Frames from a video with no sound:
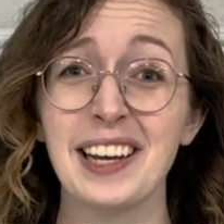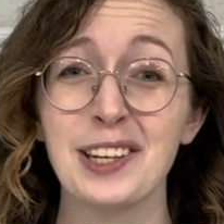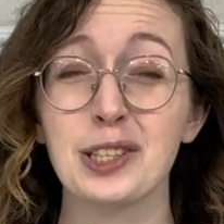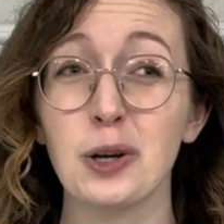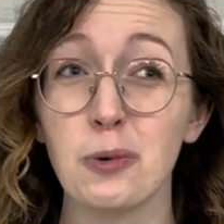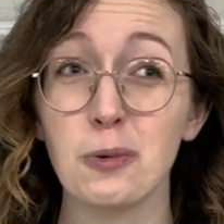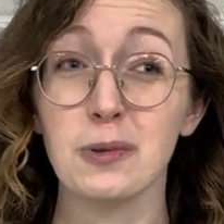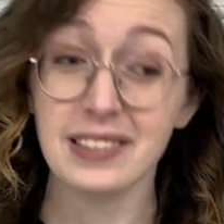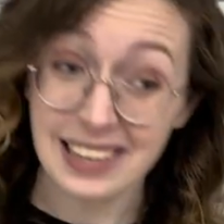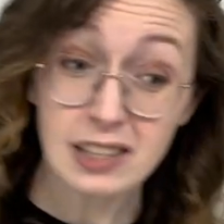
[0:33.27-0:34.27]
So
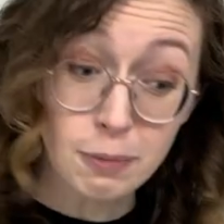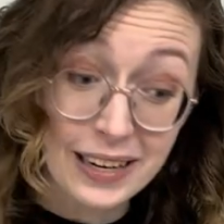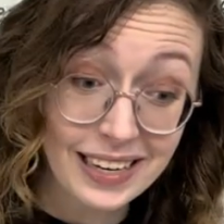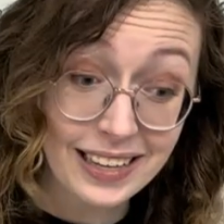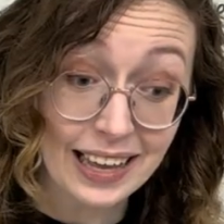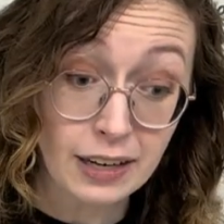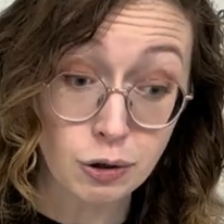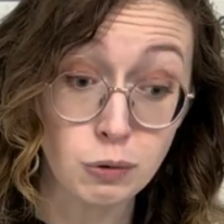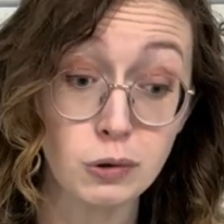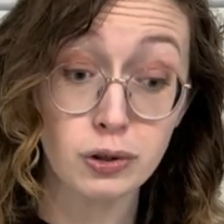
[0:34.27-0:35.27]
since we need that
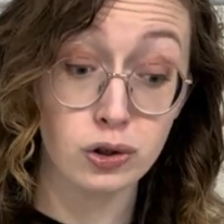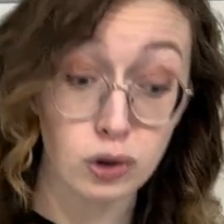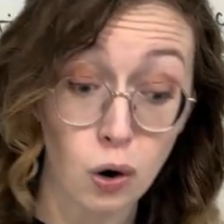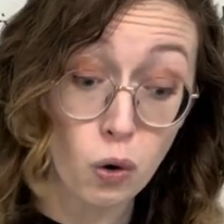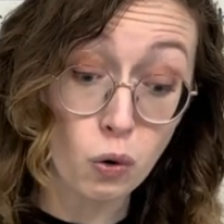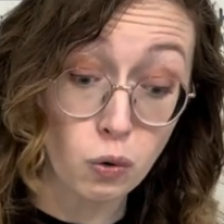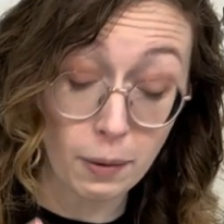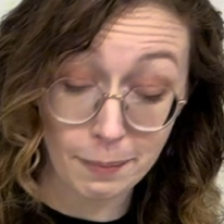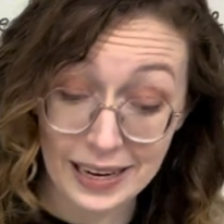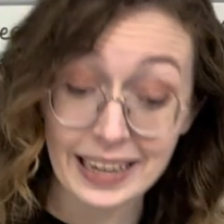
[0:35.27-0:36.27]
tool so
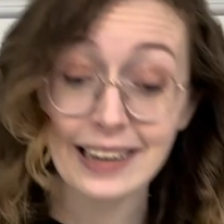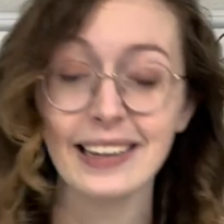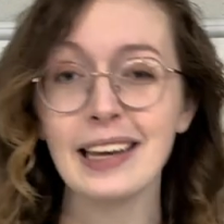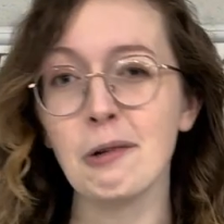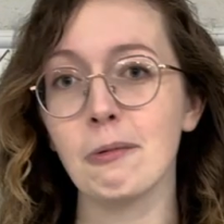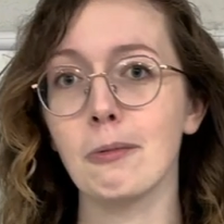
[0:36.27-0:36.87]
immediately,